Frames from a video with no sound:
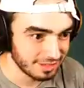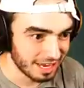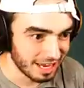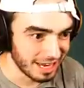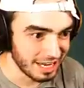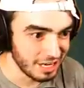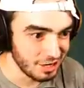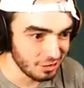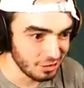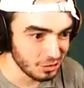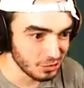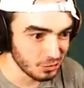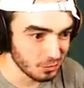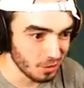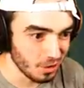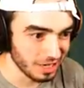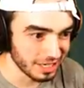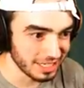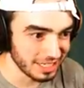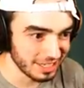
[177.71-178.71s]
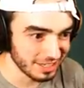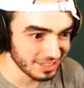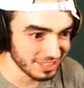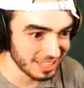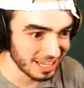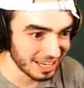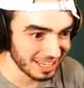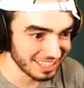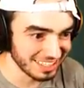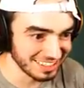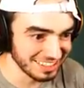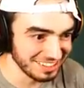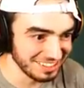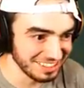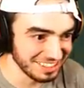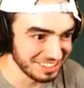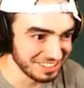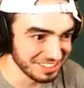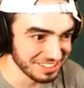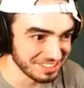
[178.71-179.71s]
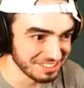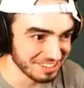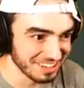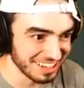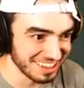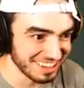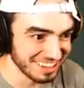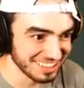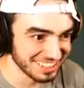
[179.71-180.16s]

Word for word: I hear you walking outside. I can literally hear you right on the other